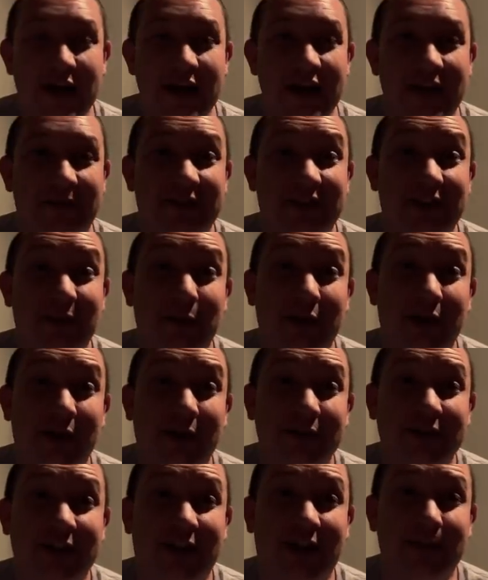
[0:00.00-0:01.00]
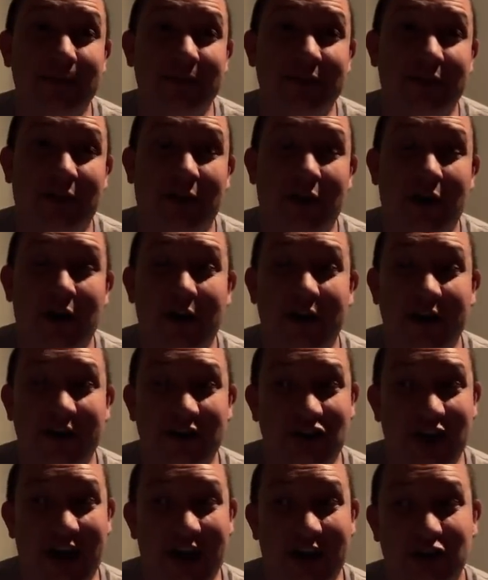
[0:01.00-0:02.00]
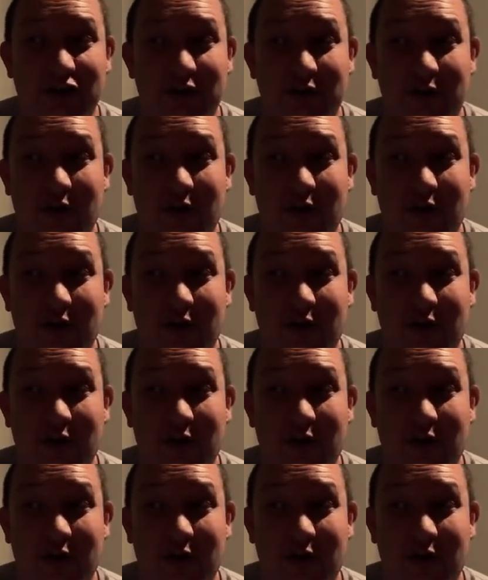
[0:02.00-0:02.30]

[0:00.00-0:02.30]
if someone else comes along and jacks your